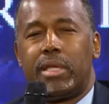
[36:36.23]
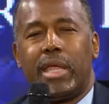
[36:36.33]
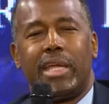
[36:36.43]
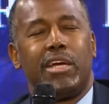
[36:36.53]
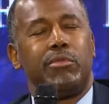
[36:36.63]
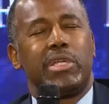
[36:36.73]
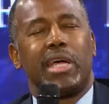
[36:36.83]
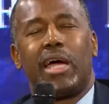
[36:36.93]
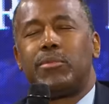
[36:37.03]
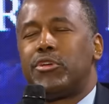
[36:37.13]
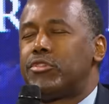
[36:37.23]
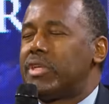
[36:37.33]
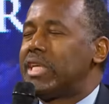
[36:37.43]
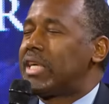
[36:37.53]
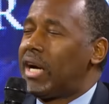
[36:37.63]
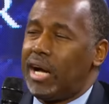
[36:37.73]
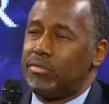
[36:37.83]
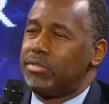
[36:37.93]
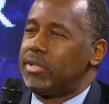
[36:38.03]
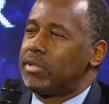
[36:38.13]
That every time there's any
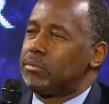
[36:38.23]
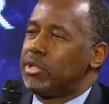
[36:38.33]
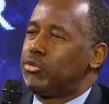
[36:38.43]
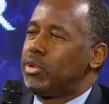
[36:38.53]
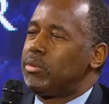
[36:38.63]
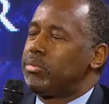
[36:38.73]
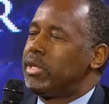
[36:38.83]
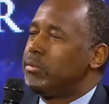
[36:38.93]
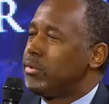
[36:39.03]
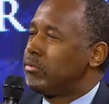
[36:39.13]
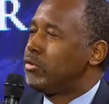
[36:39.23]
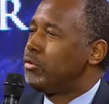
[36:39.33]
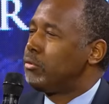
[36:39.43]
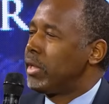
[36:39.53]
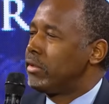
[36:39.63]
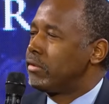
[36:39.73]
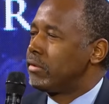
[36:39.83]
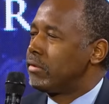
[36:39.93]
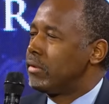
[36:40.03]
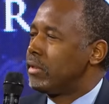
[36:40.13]
conflict between people of two
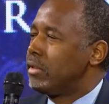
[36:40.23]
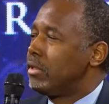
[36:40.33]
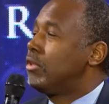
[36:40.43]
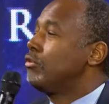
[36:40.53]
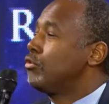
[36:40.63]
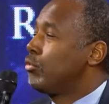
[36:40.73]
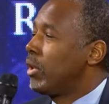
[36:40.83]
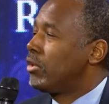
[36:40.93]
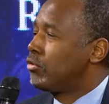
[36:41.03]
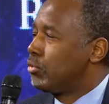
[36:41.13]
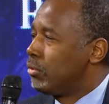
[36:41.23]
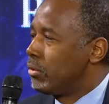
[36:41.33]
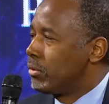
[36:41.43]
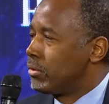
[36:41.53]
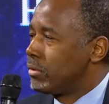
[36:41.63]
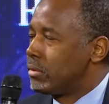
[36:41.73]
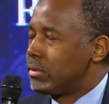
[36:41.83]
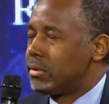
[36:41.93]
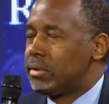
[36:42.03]
races, there's race wars.